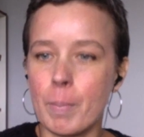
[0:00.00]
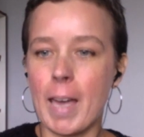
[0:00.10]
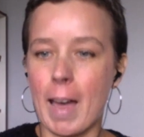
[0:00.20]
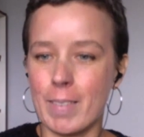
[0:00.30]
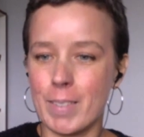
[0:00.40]

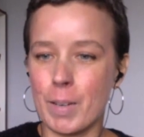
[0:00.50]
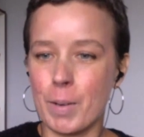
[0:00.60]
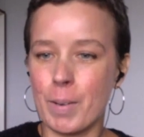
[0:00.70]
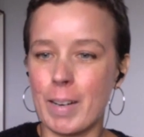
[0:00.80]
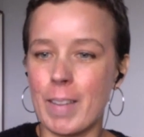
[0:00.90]
yeah,
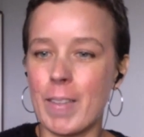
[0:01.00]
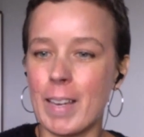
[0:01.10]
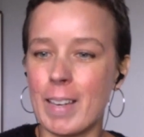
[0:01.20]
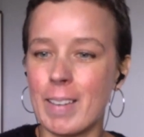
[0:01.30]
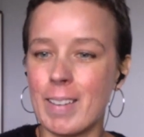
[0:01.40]
so I
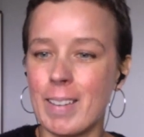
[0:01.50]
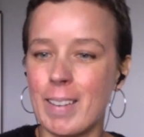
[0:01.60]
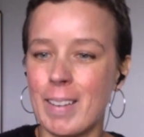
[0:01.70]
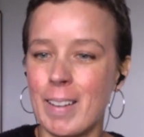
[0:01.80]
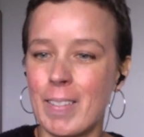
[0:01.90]
think
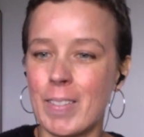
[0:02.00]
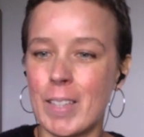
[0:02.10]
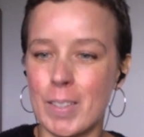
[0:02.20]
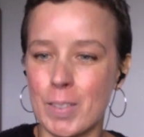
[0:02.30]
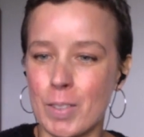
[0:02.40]

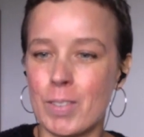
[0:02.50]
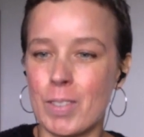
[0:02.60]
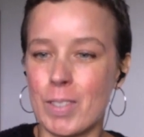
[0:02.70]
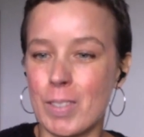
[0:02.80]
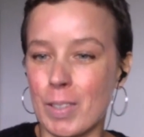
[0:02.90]
this is
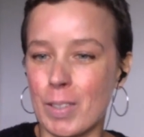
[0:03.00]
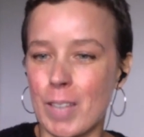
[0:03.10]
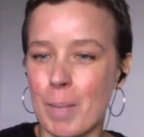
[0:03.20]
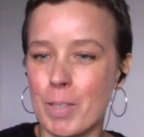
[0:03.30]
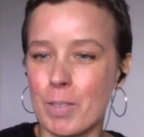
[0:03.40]
just a good
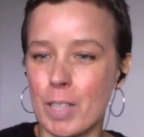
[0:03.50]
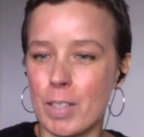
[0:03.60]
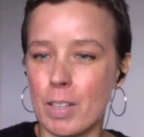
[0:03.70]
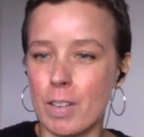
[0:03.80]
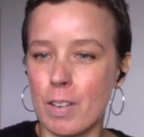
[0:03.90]

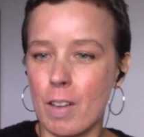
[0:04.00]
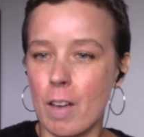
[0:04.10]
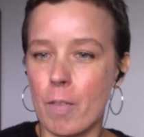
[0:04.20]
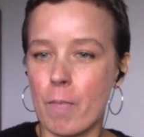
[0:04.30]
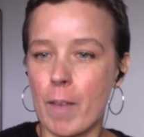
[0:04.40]
demonstration
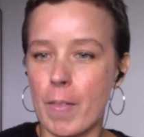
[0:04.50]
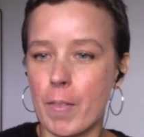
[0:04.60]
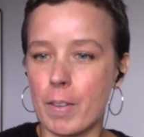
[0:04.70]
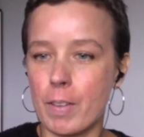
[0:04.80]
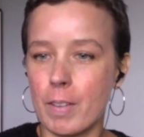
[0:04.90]
of the fact
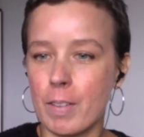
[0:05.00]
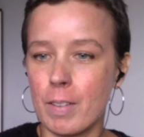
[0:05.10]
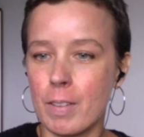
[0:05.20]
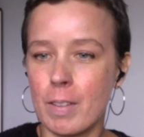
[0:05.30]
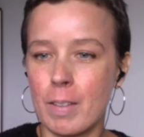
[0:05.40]
that
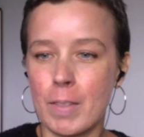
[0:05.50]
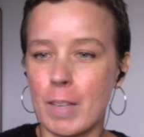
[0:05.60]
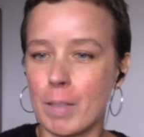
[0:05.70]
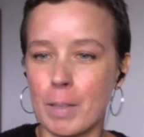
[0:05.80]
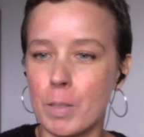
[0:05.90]

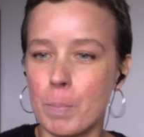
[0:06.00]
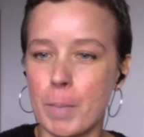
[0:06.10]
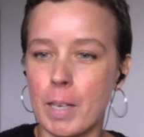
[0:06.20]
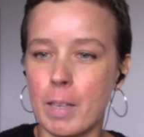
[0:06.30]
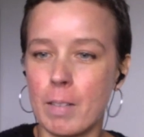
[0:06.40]
there are going to
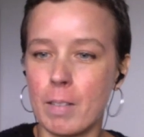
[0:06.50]
be